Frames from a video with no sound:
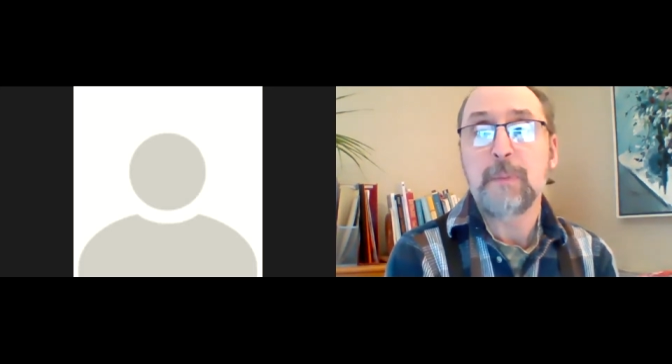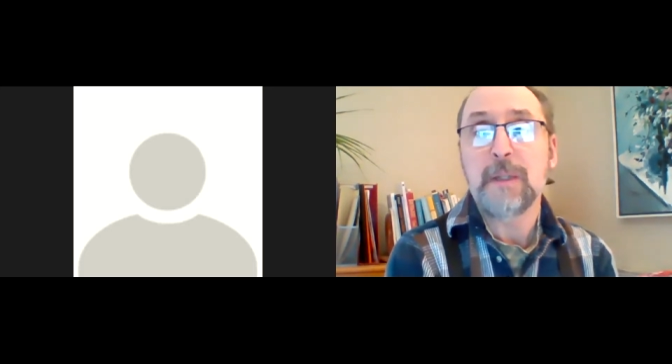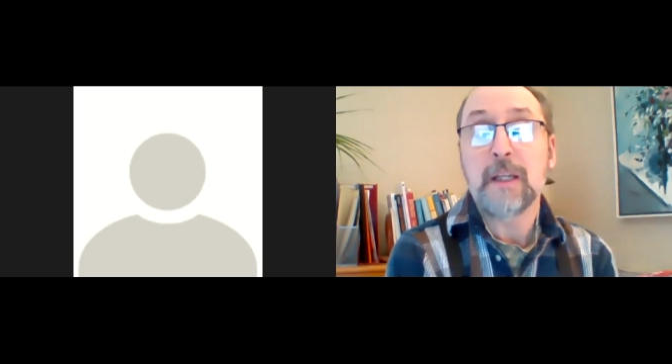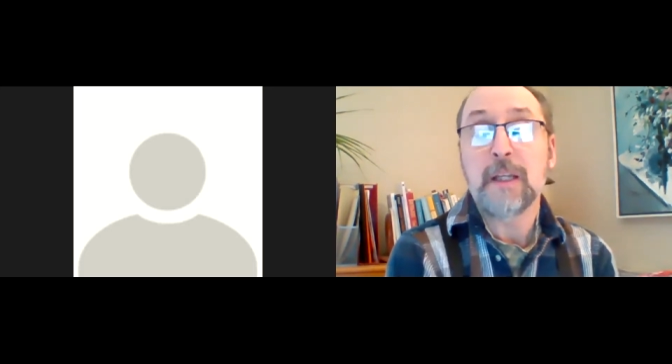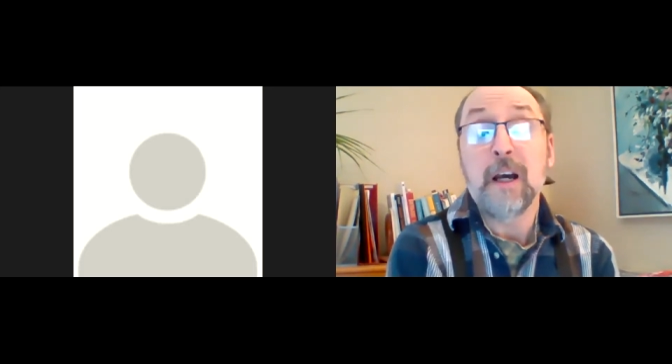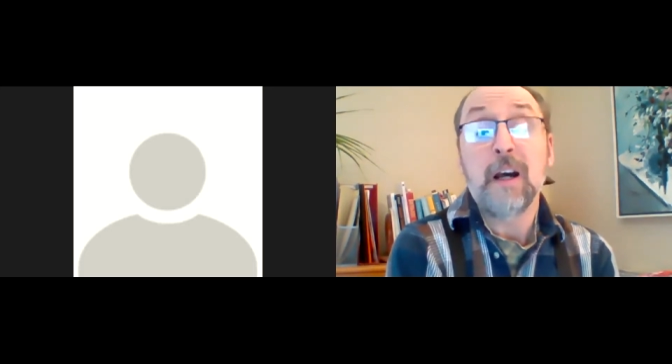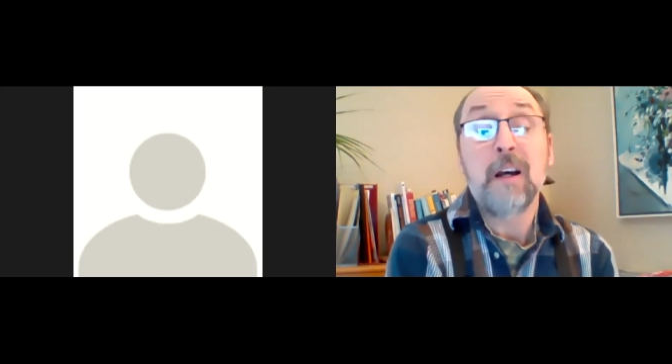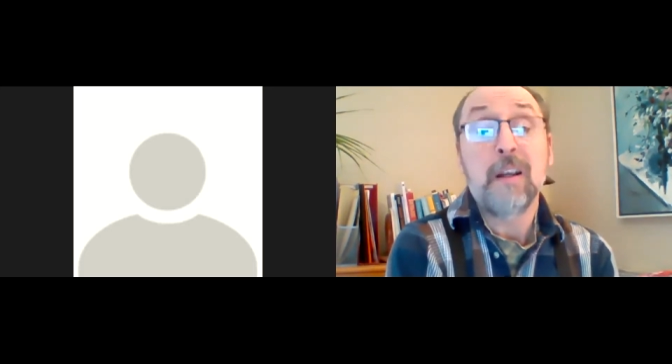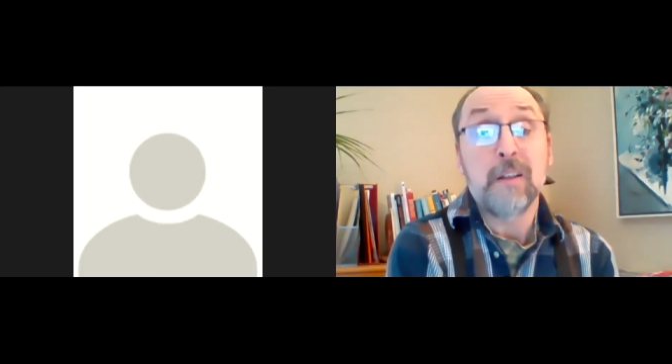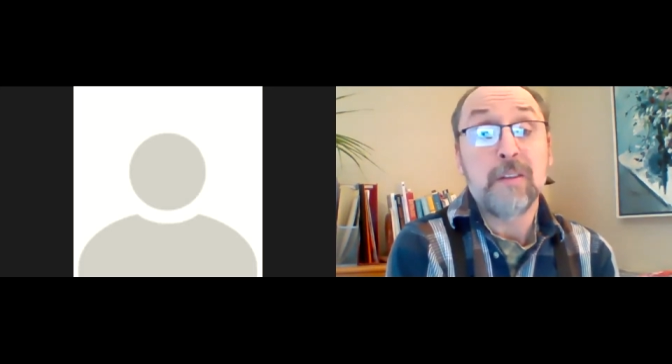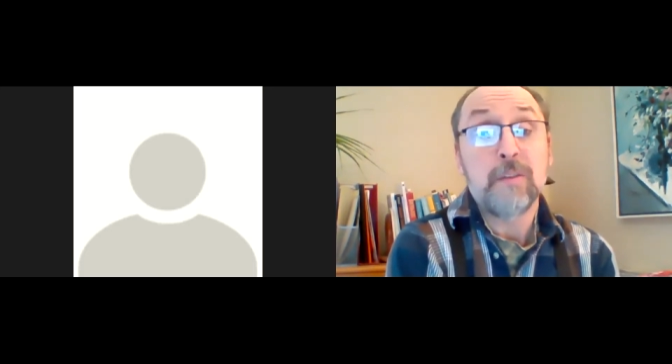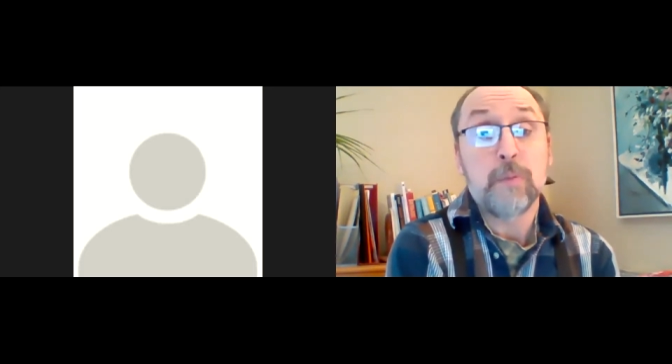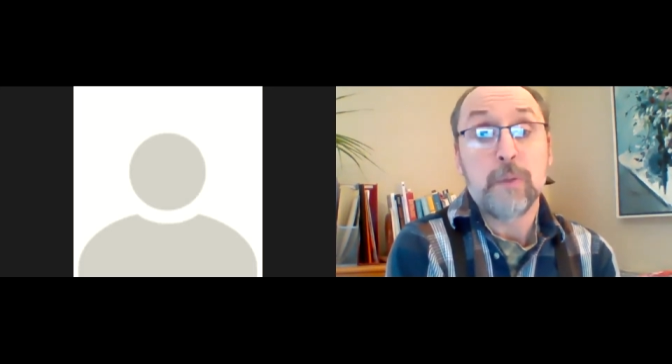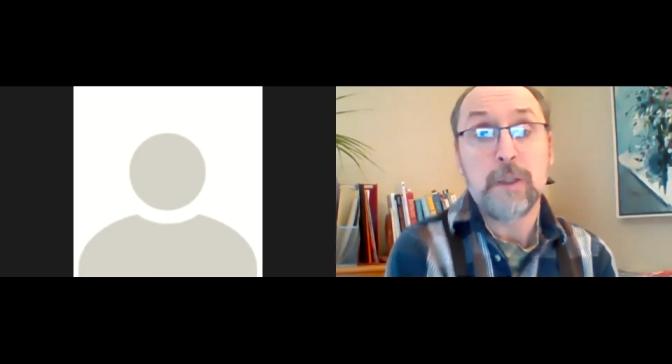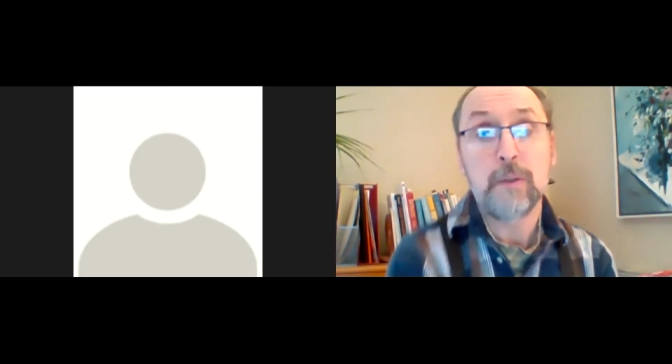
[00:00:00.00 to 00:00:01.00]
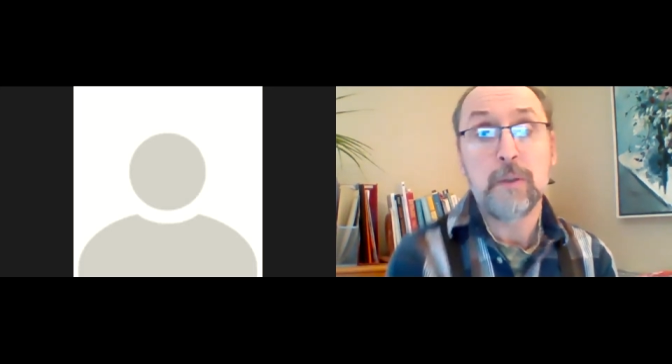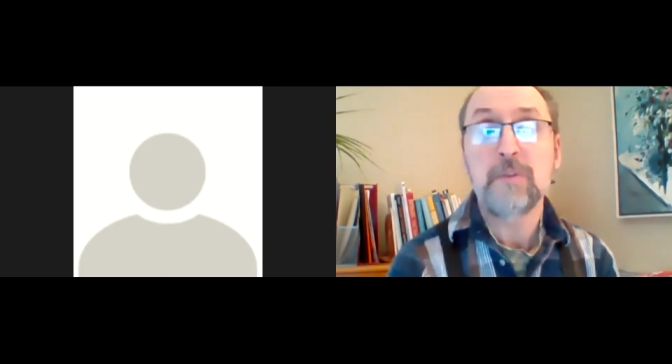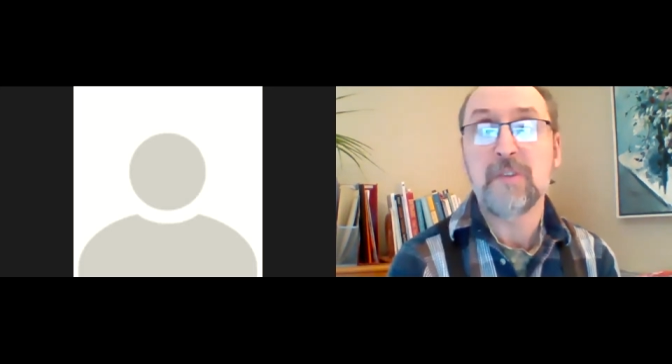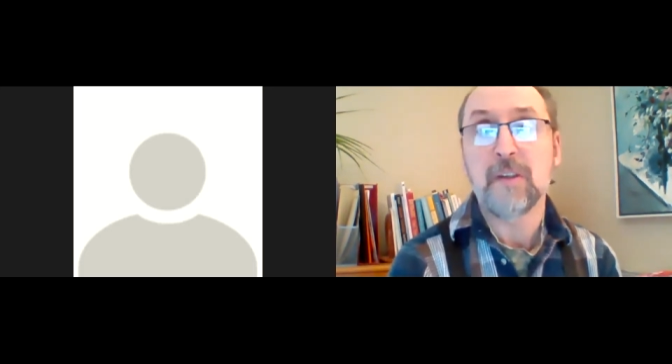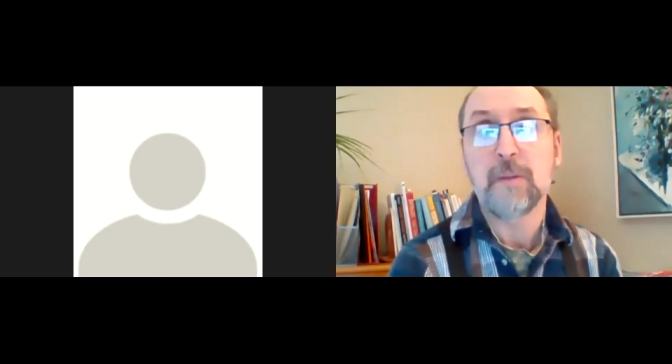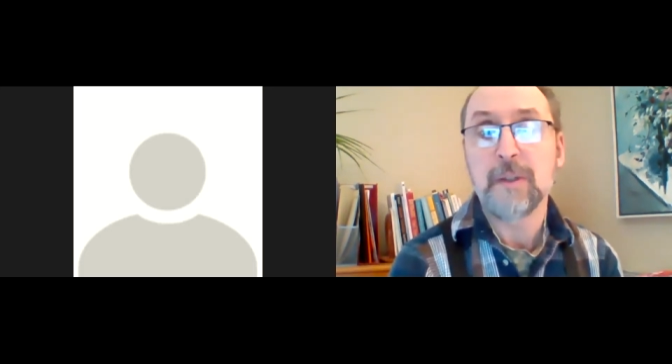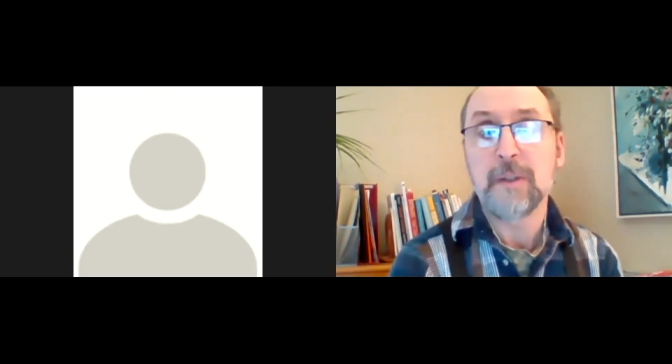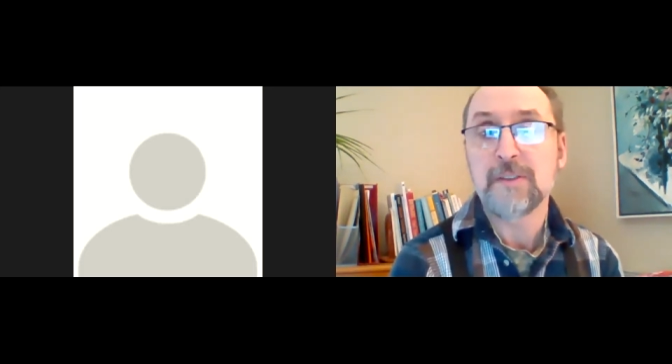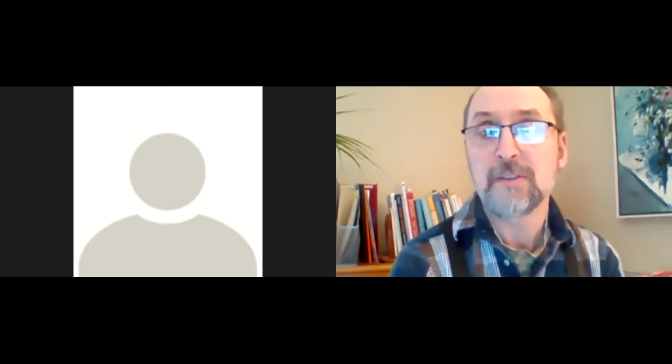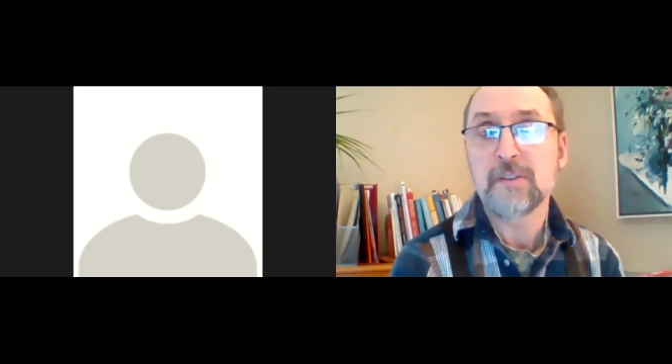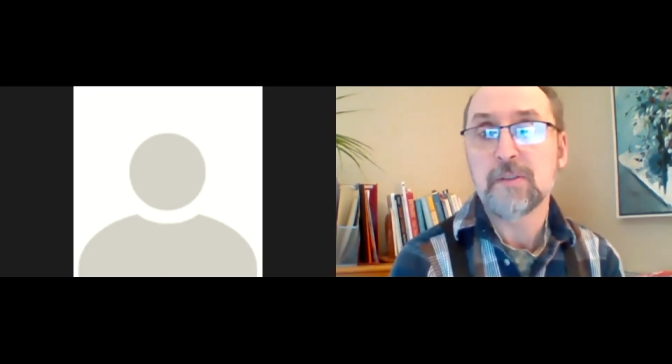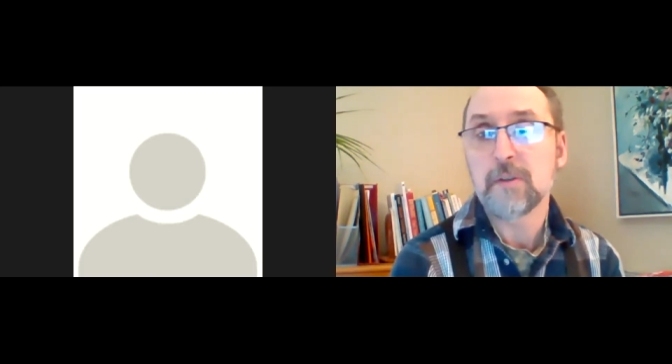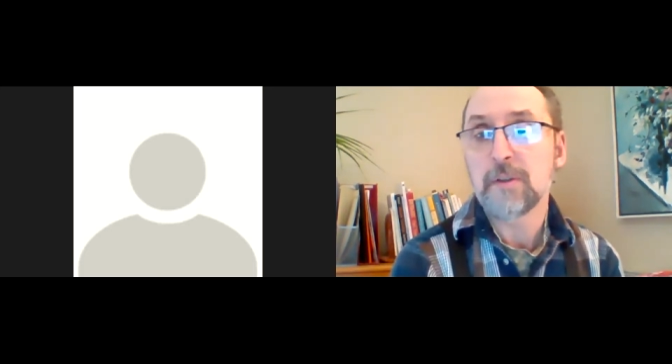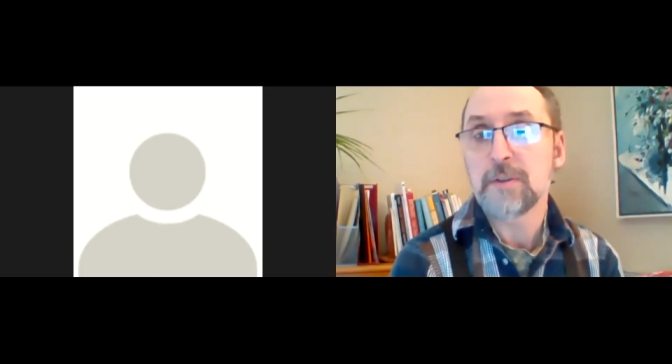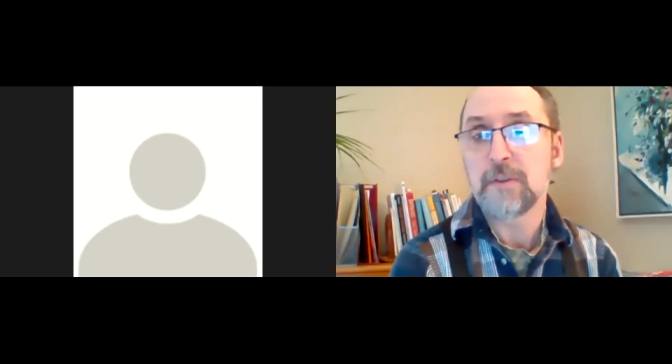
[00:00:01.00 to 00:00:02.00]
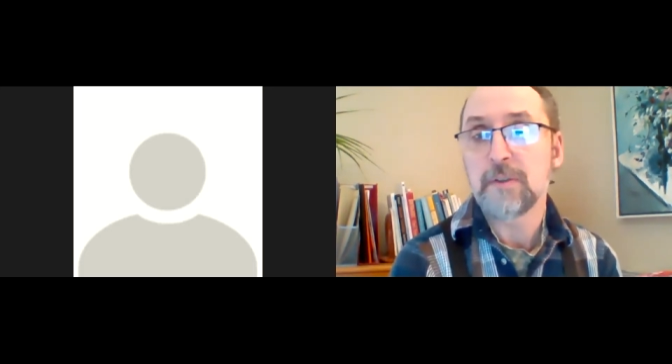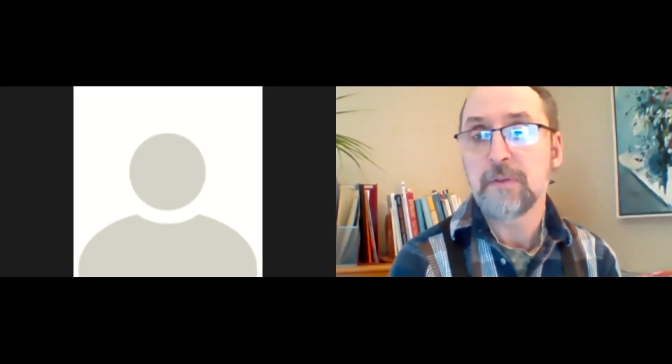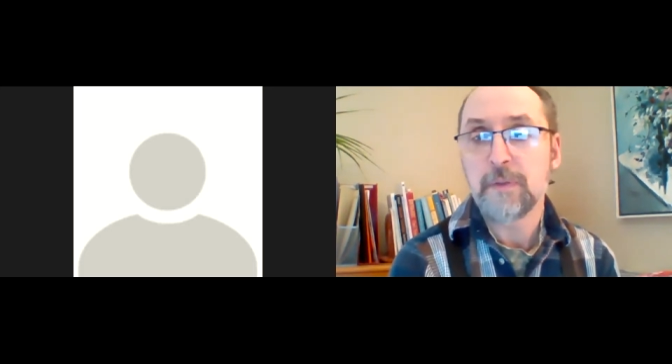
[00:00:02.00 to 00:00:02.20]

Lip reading: because we use them as a source of